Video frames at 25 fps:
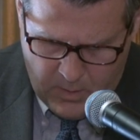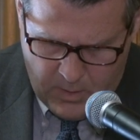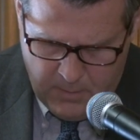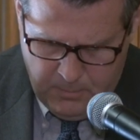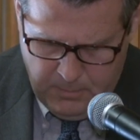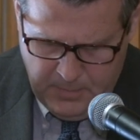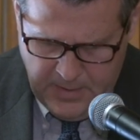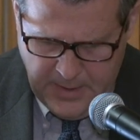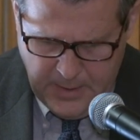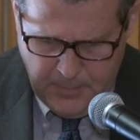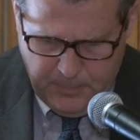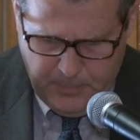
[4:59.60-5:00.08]

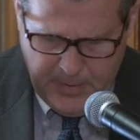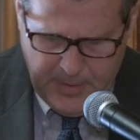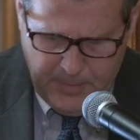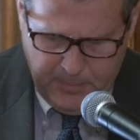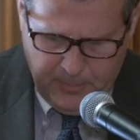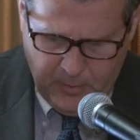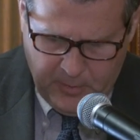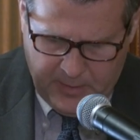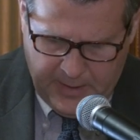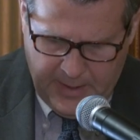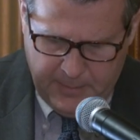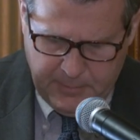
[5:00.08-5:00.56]
many
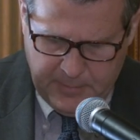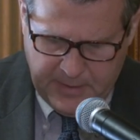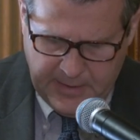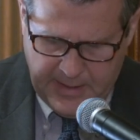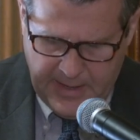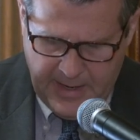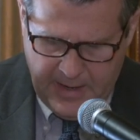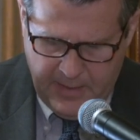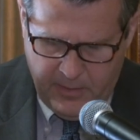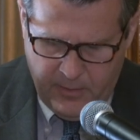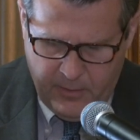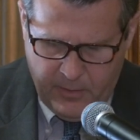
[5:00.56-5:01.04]
people came
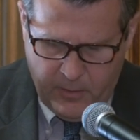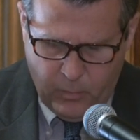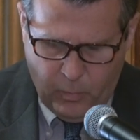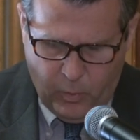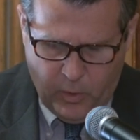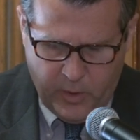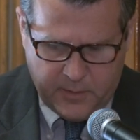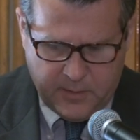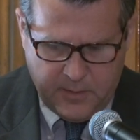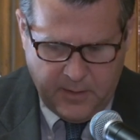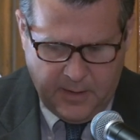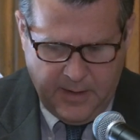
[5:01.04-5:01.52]
together and
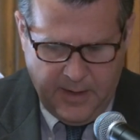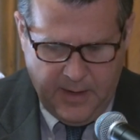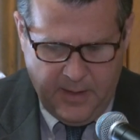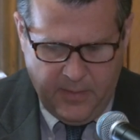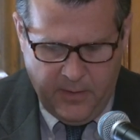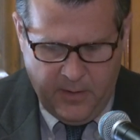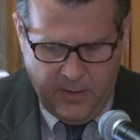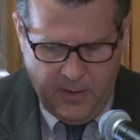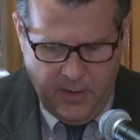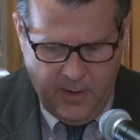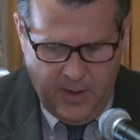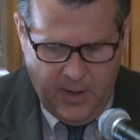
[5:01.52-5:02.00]
worked
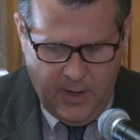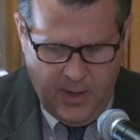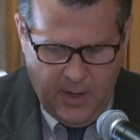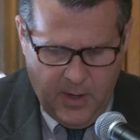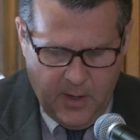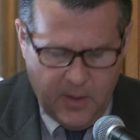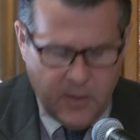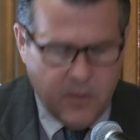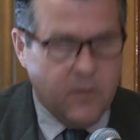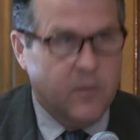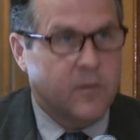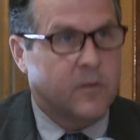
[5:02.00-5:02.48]
together
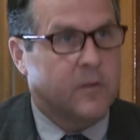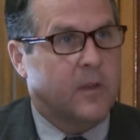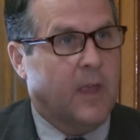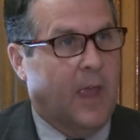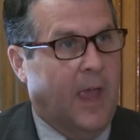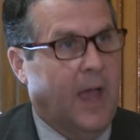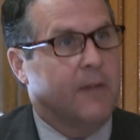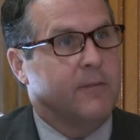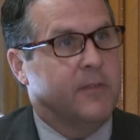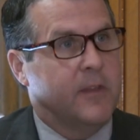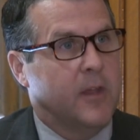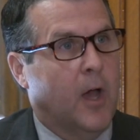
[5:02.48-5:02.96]
to
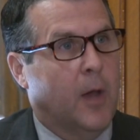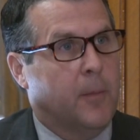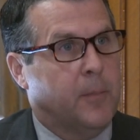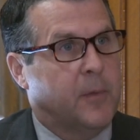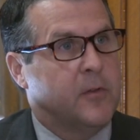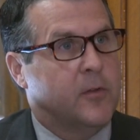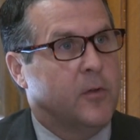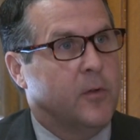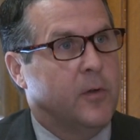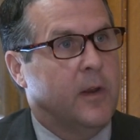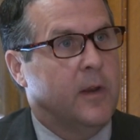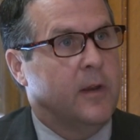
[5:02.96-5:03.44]
have the
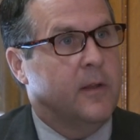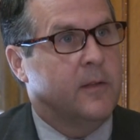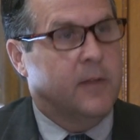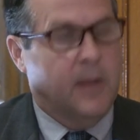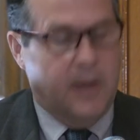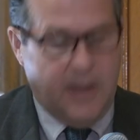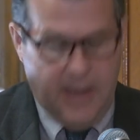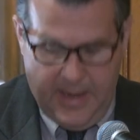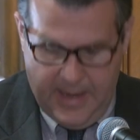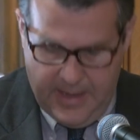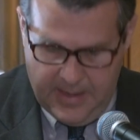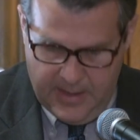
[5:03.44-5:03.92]
opportunity
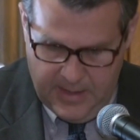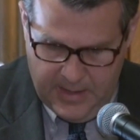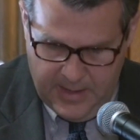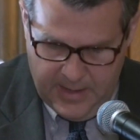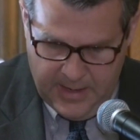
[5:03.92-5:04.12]
today.